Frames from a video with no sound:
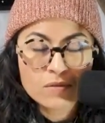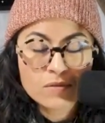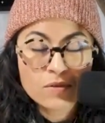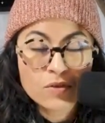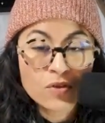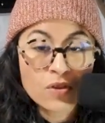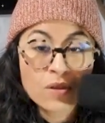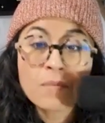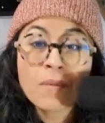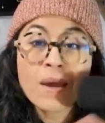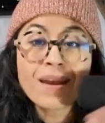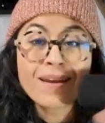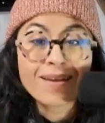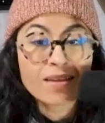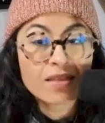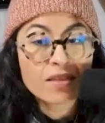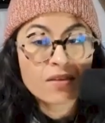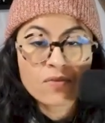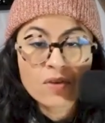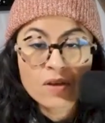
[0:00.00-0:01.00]
or
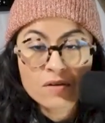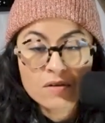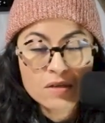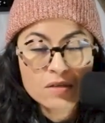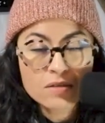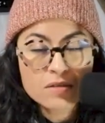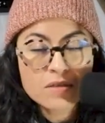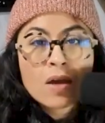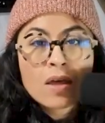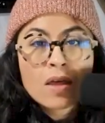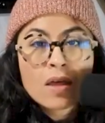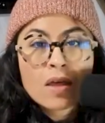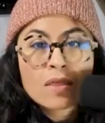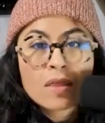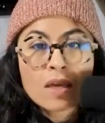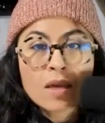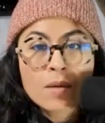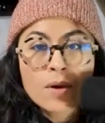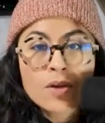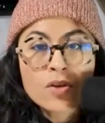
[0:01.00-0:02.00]
the various.
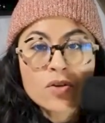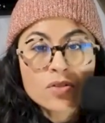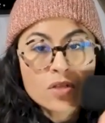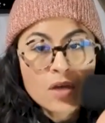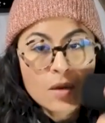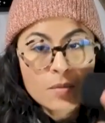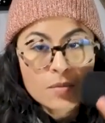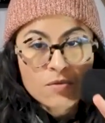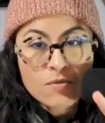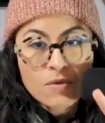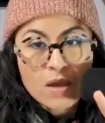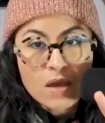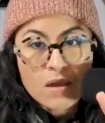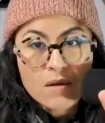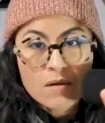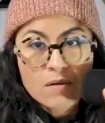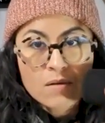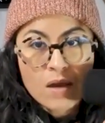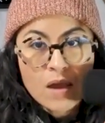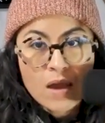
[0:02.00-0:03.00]
Think about your top
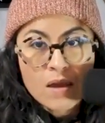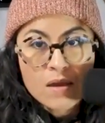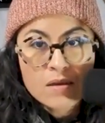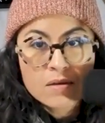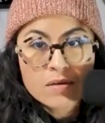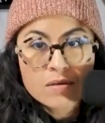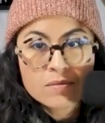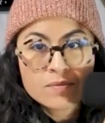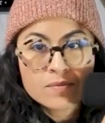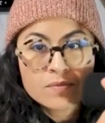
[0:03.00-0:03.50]
3, okay?